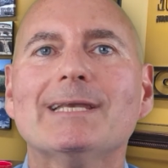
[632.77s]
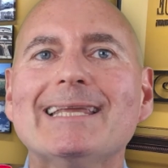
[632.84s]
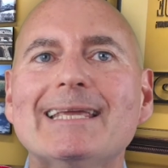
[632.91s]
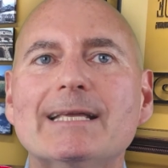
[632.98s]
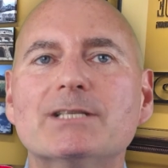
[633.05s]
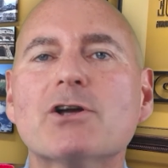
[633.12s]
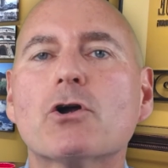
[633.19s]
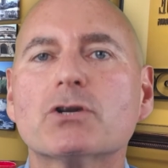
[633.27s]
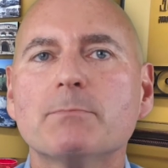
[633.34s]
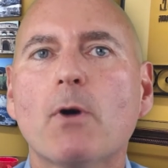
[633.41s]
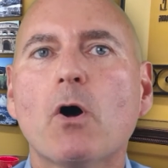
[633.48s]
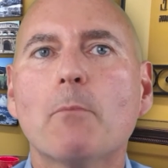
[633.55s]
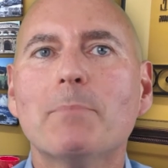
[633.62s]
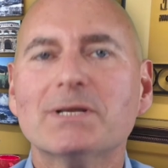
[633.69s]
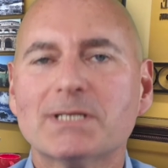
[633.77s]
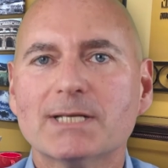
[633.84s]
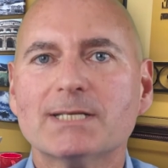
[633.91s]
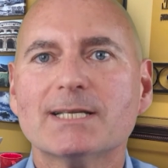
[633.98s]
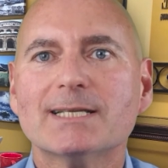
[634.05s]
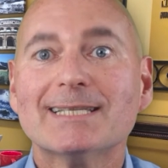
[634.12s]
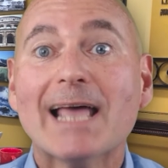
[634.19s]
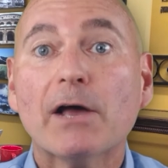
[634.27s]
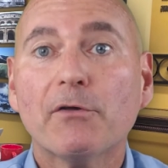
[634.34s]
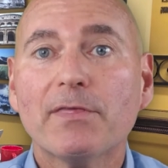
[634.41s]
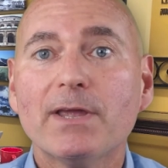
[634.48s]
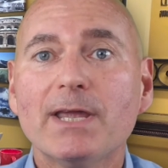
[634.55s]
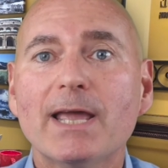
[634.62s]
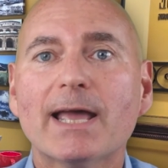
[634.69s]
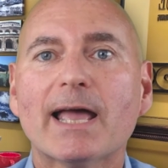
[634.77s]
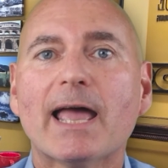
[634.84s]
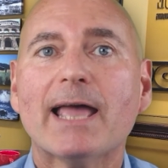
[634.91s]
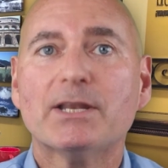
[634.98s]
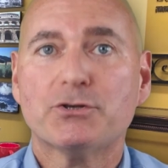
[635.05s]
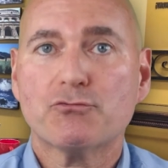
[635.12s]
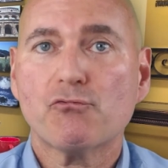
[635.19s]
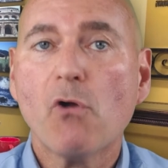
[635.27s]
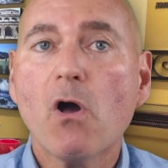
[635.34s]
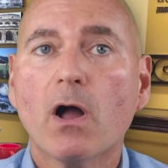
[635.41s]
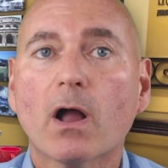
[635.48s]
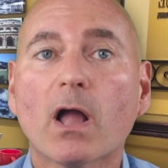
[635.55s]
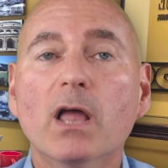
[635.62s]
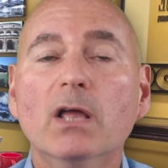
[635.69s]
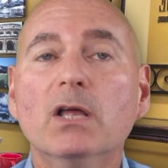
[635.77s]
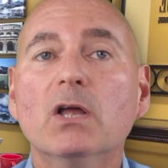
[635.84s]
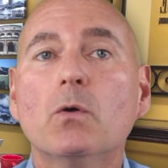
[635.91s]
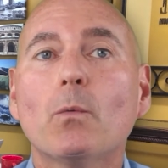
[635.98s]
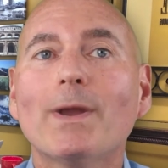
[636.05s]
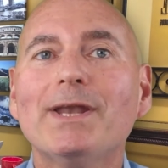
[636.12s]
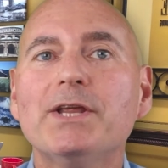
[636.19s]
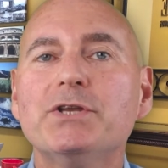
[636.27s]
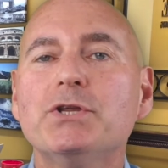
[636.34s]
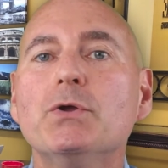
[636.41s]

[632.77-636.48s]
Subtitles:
needs our small businesses healthy and strong. We need